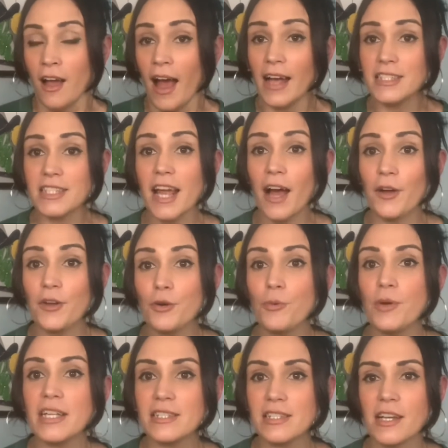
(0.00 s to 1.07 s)
as to how your
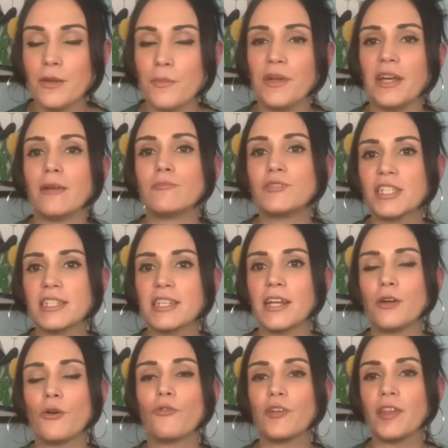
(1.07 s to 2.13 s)
week's going to be. I'm just
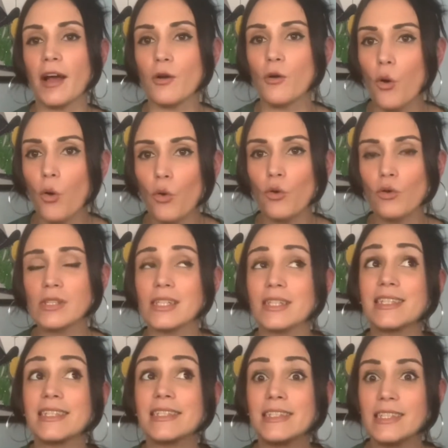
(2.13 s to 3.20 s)
getting over that cold
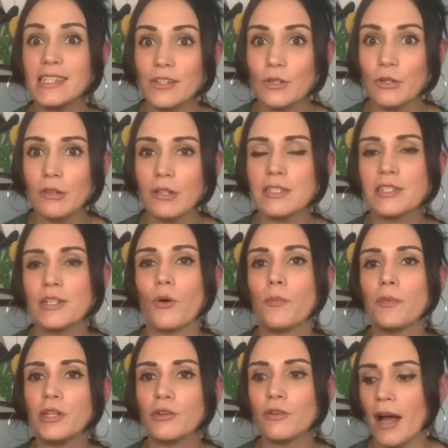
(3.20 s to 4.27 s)
still, so I'm
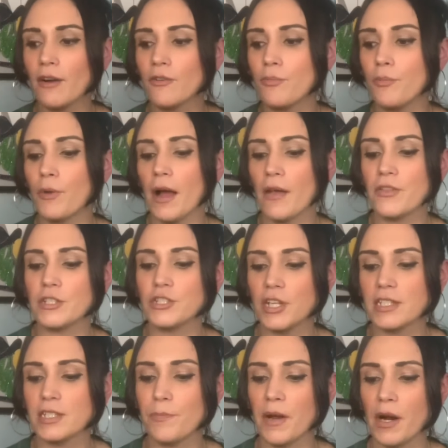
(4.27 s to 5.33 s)
a little out of breath,
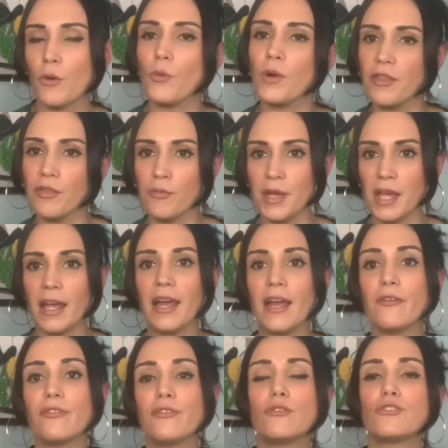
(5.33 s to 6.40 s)
just bear with me.
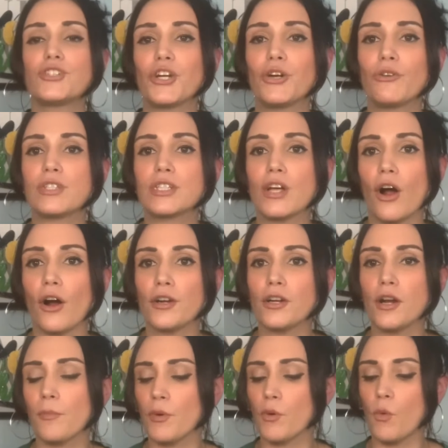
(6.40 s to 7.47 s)
If you chose card
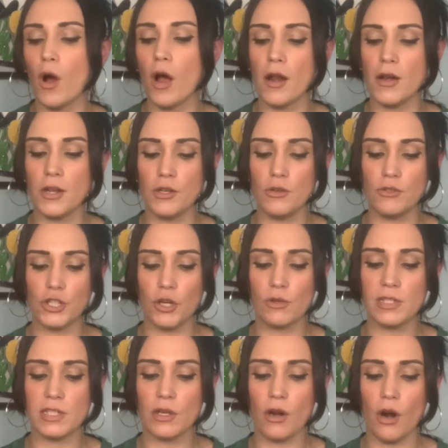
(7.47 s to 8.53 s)
number 1, you
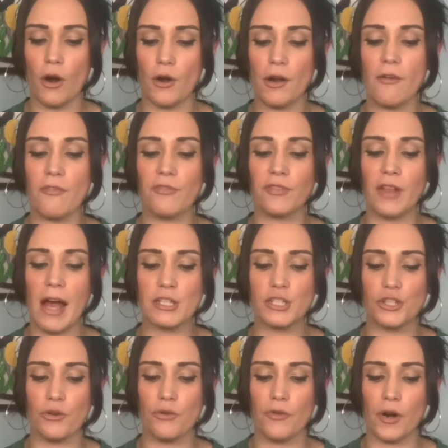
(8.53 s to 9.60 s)
chose the card of
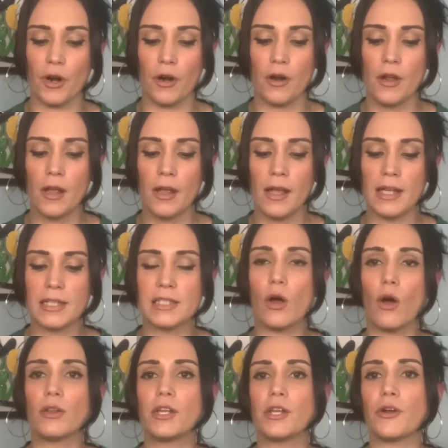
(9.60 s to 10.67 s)
flashover. It's
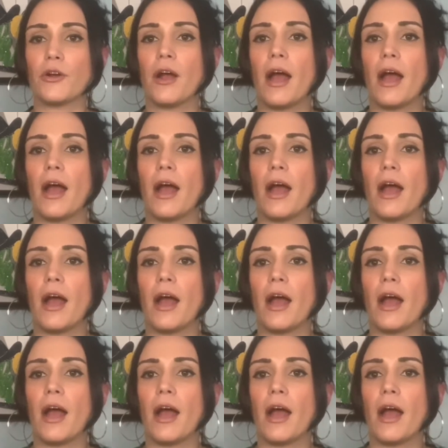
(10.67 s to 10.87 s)
all in your